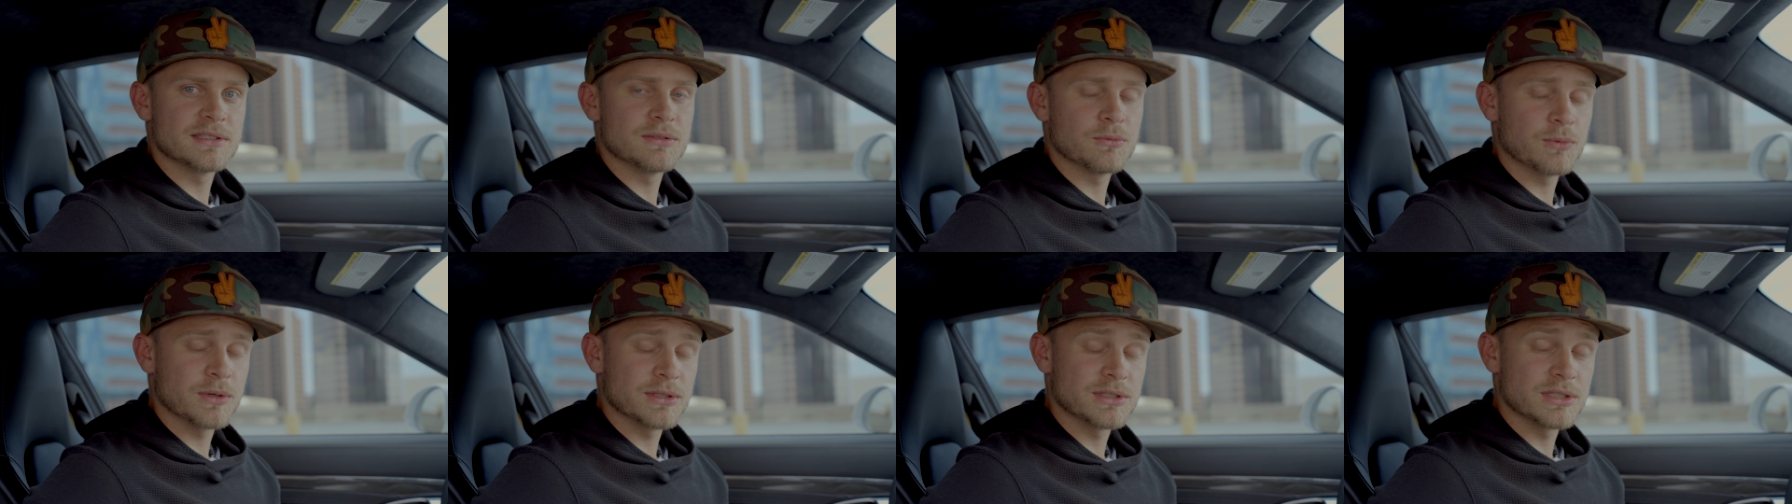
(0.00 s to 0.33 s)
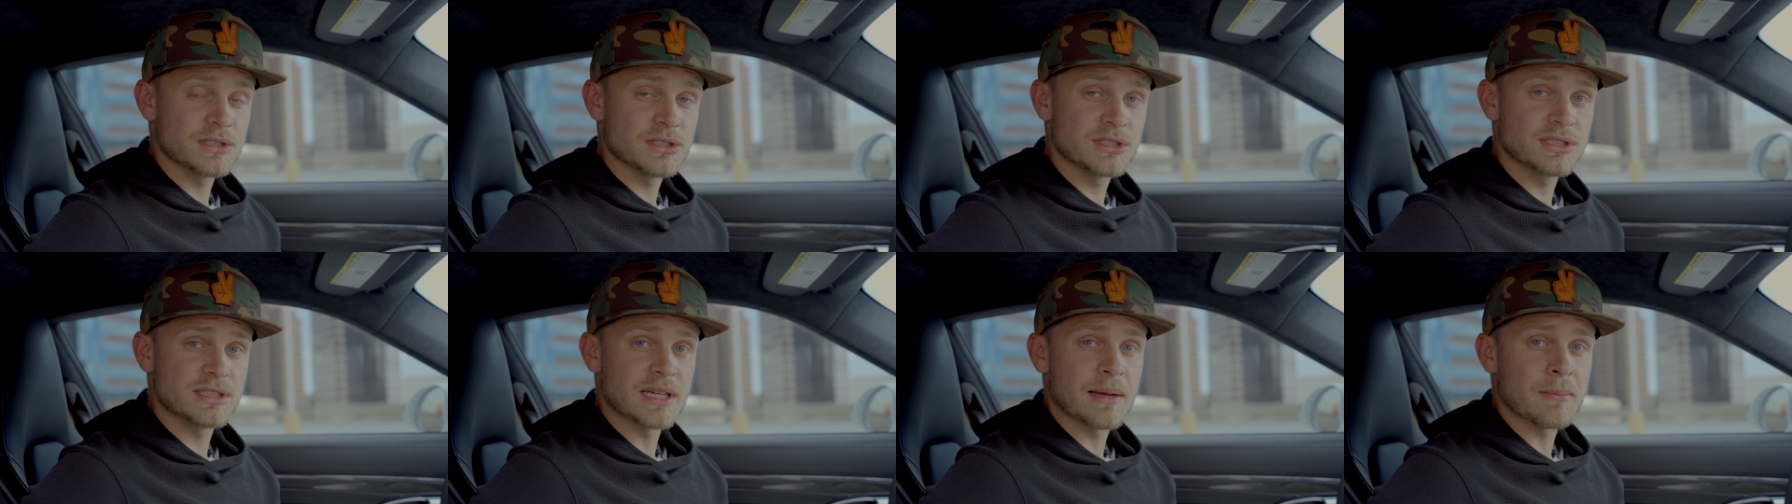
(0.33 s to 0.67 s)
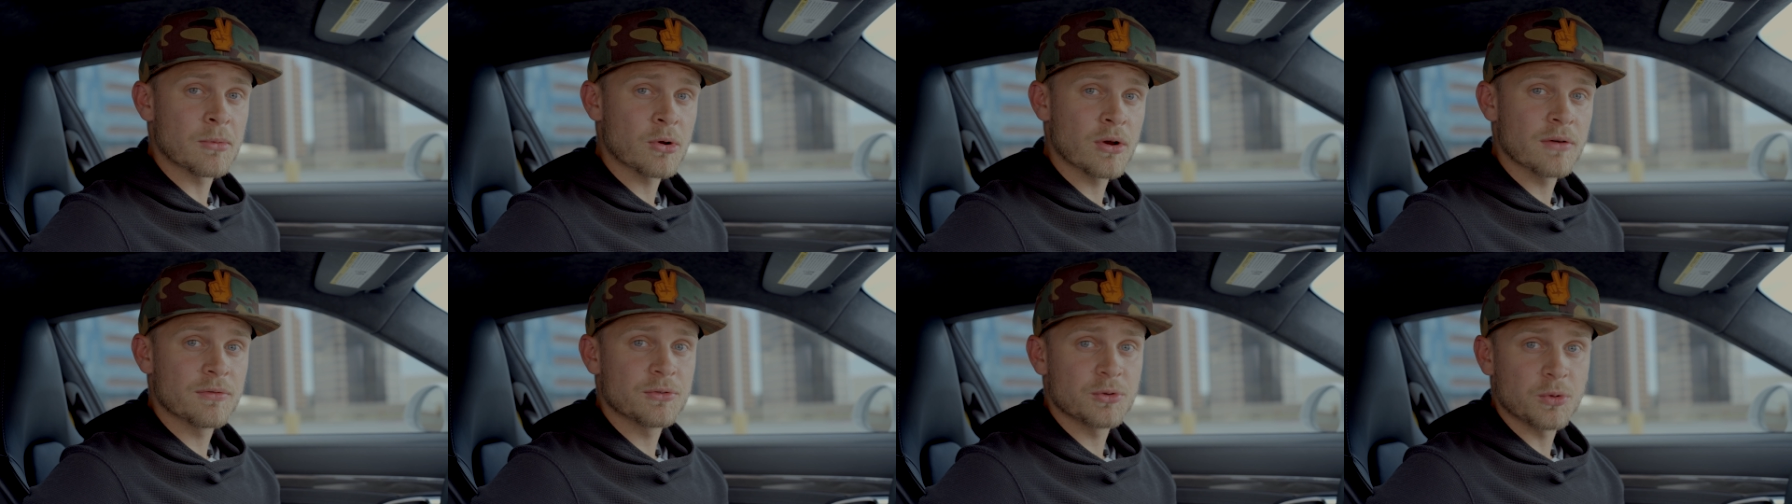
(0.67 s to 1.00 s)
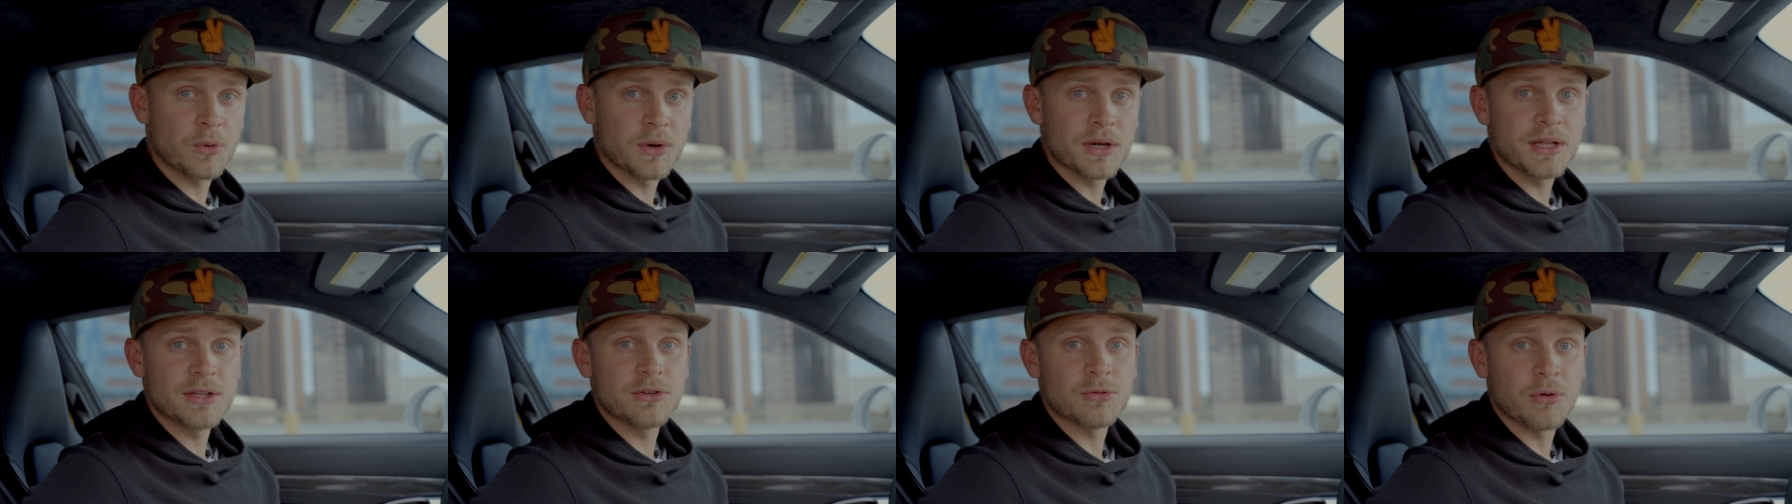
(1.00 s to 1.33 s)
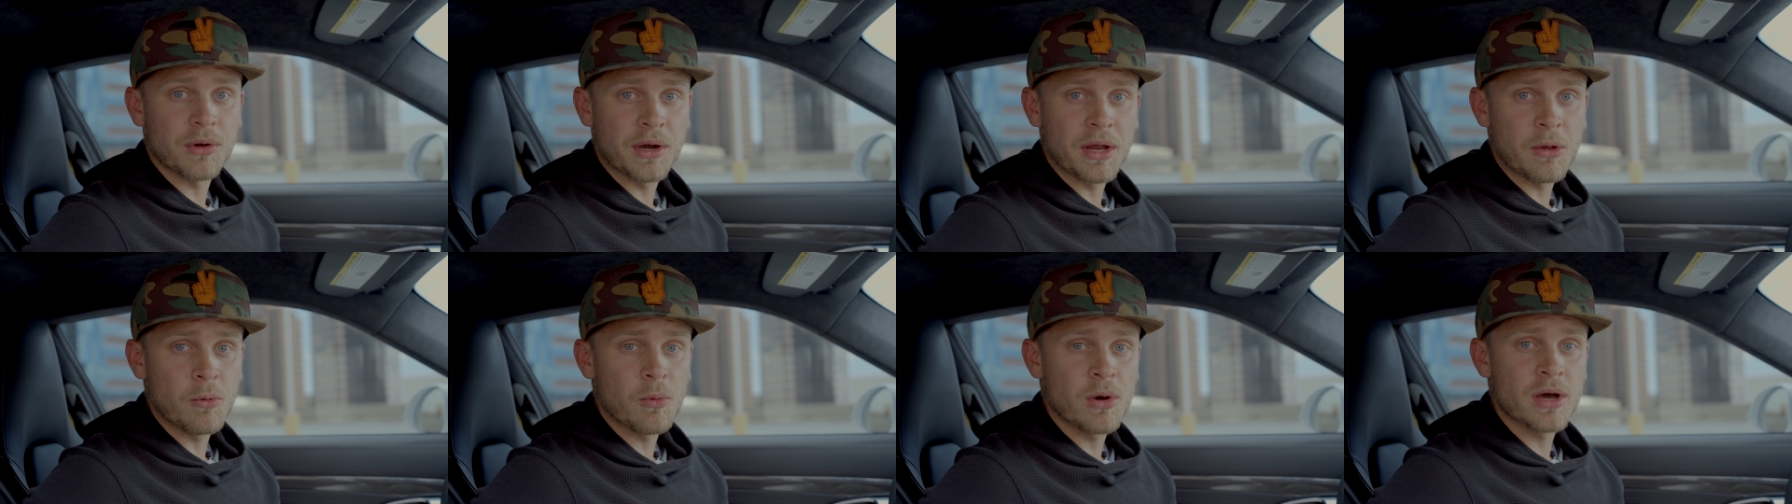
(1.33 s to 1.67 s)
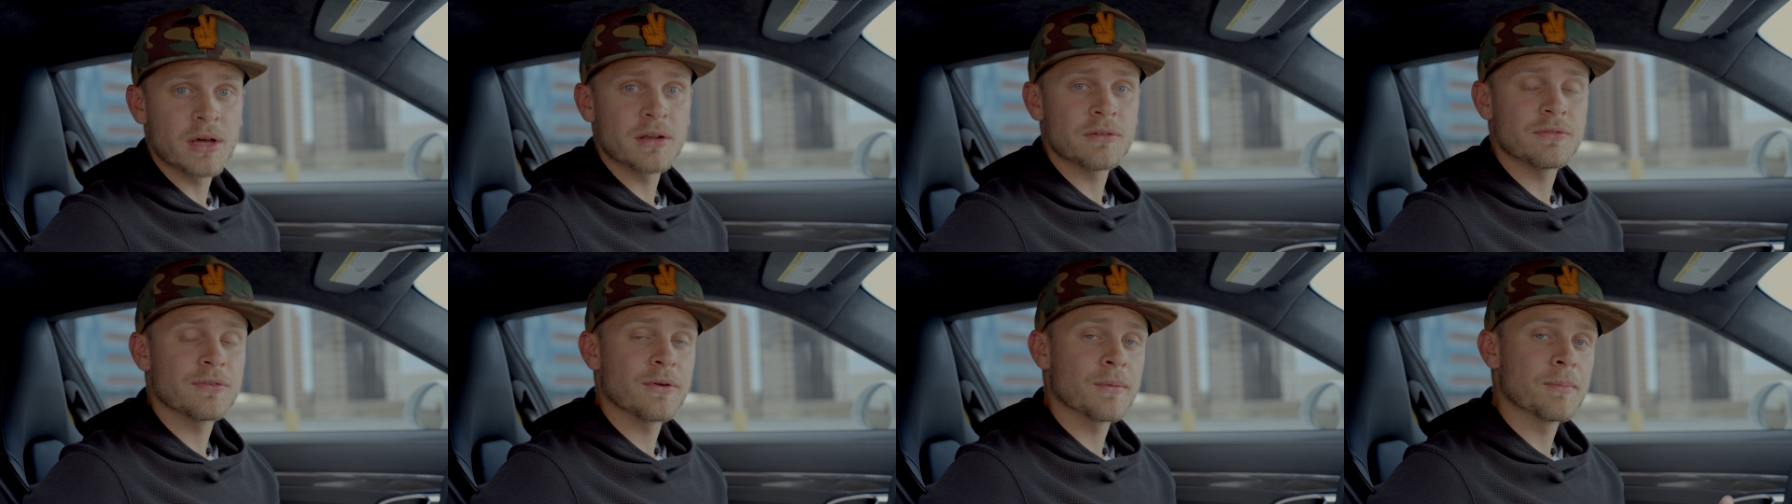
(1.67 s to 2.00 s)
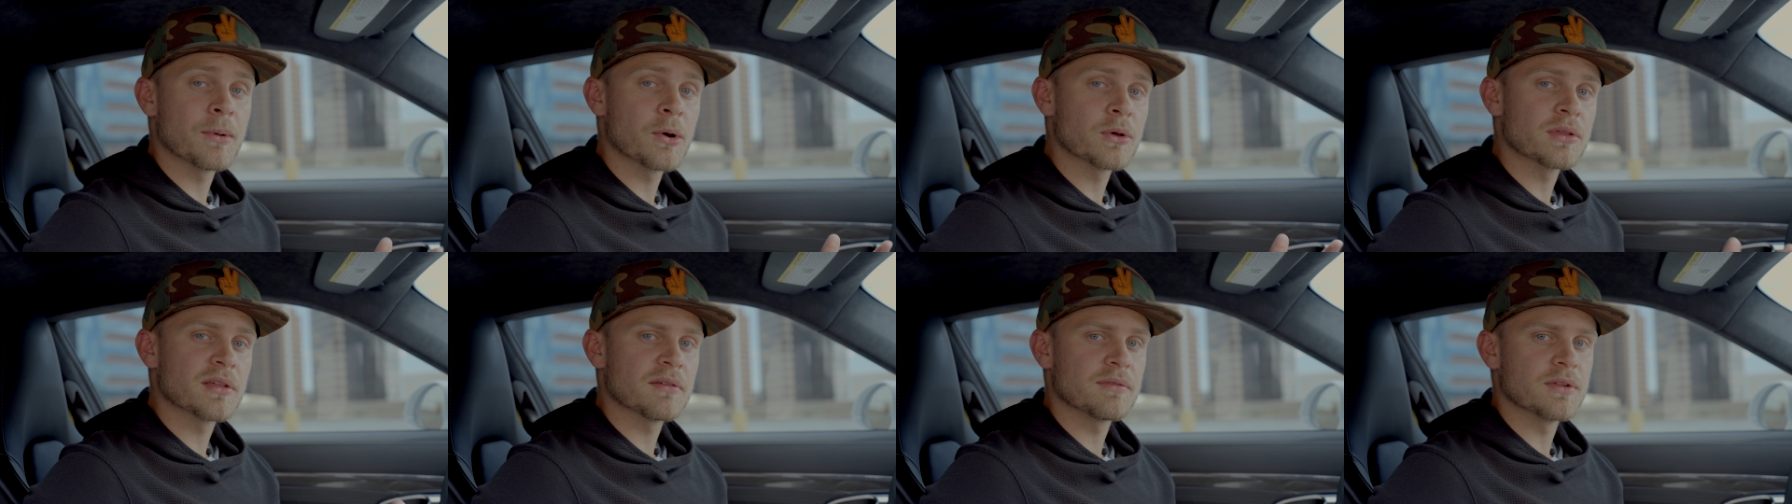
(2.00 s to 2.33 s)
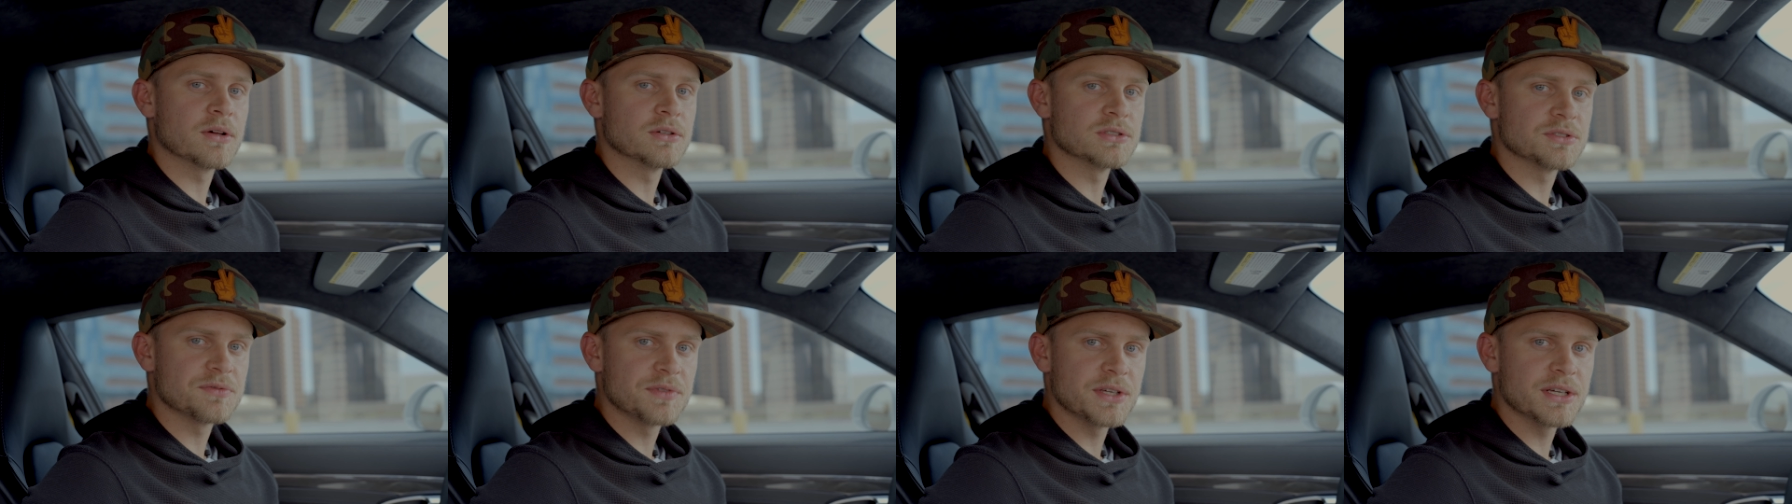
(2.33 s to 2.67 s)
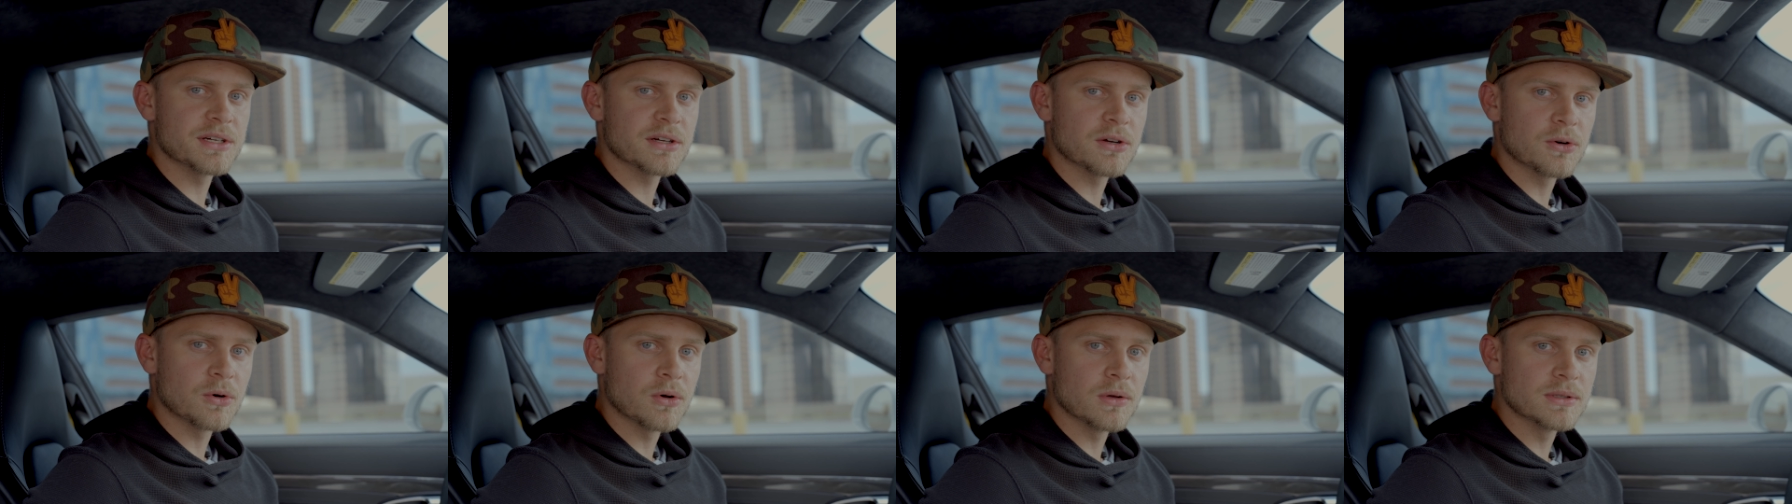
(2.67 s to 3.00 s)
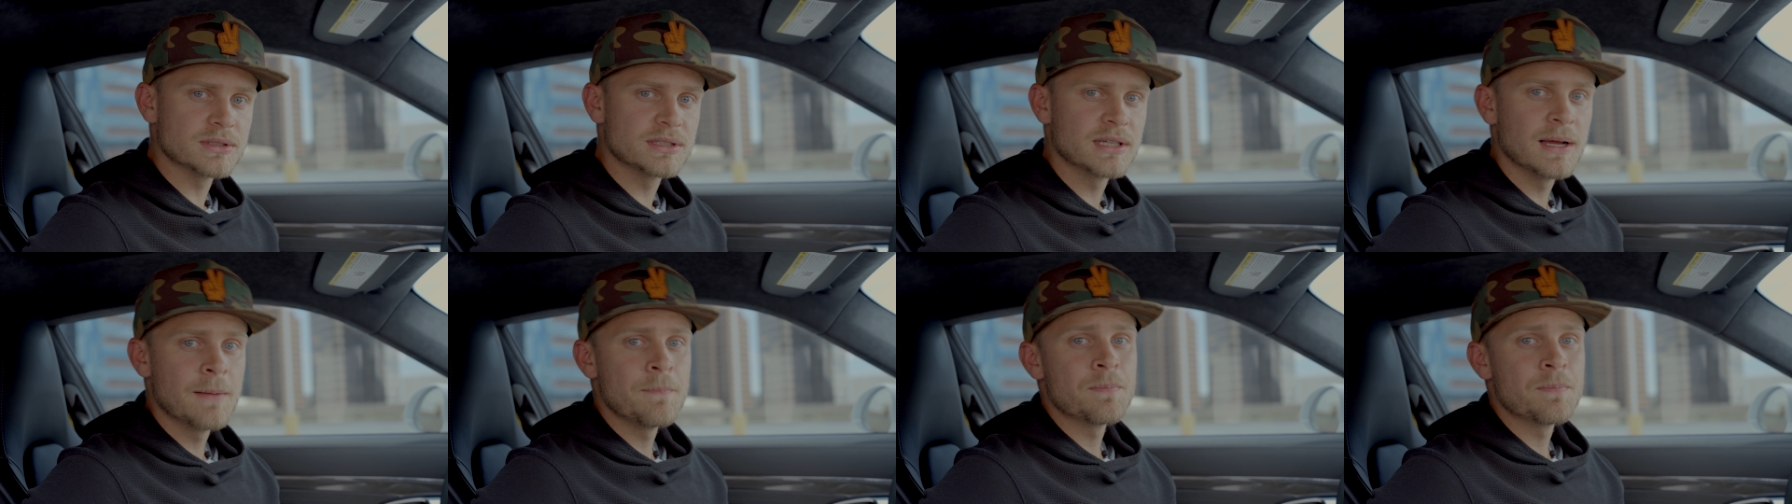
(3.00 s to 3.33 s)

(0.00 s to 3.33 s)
which is summer of 2021 for both of those vehicles,